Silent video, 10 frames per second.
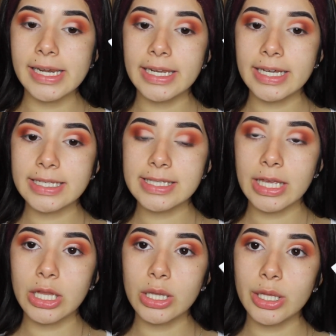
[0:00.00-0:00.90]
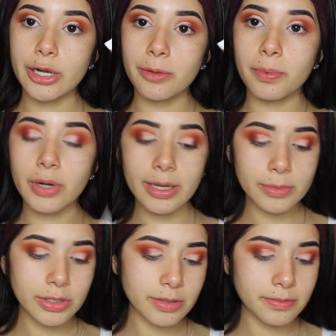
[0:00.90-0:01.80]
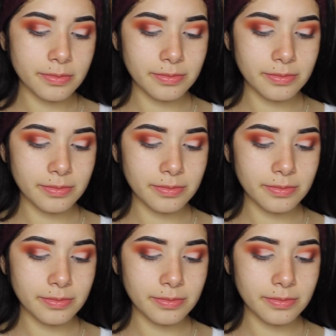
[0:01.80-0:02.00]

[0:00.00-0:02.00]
NYX glitter primer.